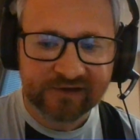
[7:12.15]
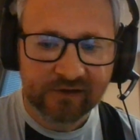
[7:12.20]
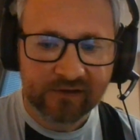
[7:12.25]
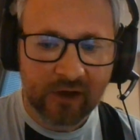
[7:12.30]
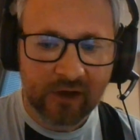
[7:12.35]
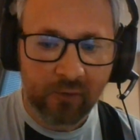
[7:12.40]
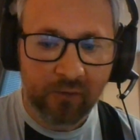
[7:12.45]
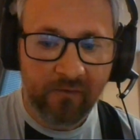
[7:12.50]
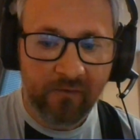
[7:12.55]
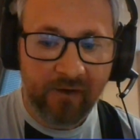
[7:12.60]
And
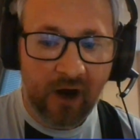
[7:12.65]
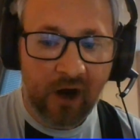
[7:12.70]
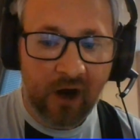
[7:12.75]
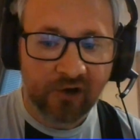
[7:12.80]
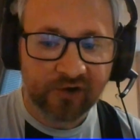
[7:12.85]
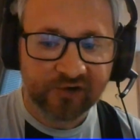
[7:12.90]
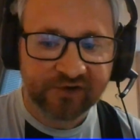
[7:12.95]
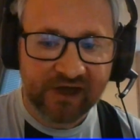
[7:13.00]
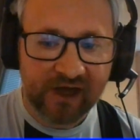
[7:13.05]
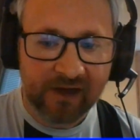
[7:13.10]
now with the
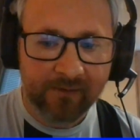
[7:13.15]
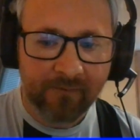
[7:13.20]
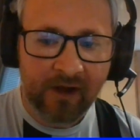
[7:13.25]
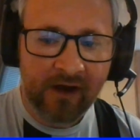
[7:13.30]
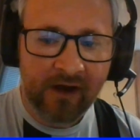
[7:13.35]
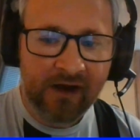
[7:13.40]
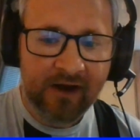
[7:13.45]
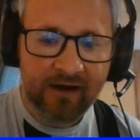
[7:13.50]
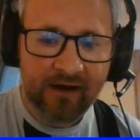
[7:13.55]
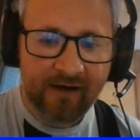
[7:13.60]
Hearts game
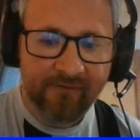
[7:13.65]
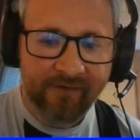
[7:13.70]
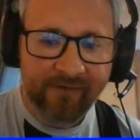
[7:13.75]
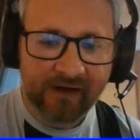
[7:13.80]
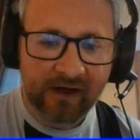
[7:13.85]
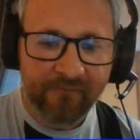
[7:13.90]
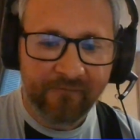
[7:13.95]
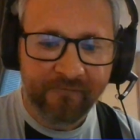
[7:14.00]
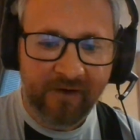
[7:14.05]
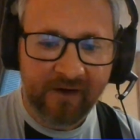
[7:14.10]

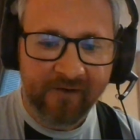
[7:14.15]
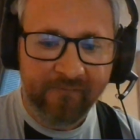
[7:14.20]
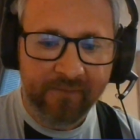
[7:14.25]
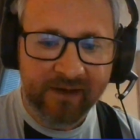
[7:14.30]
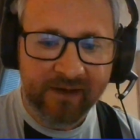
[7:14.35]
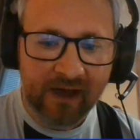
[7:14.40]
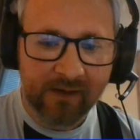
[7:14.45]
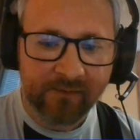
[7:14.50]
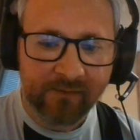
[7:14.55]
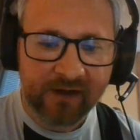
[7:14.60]
having a 5 p.m.